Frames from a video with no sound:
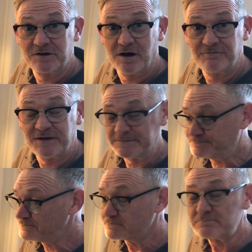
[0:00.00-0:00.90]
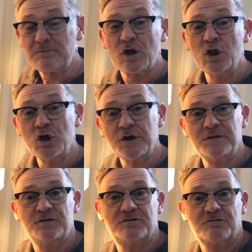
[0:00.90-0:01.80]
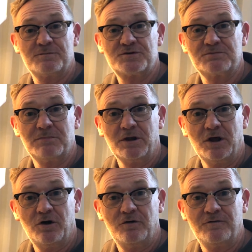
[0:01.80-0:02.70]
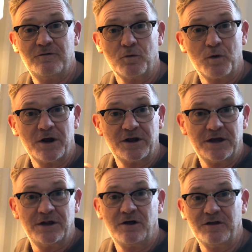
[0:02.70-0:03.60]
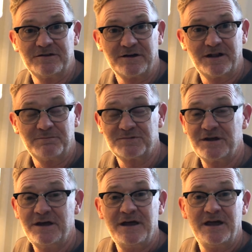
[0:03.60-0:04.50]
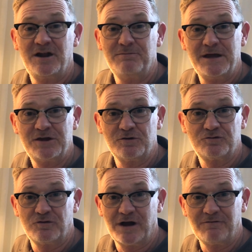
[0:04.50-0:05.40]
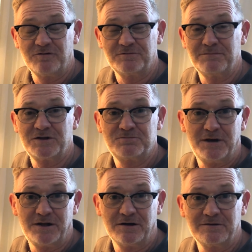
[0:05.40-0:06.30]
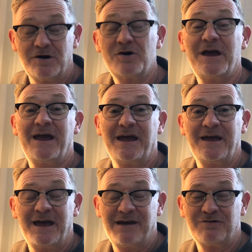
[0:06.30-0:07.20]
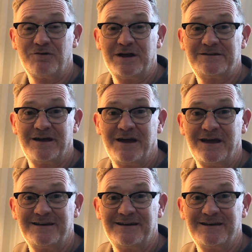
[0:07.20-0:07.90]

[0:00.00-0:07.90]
coffee. Look in the description below for where to get all these items. It's going to make your travels much better. Okay, have a great day.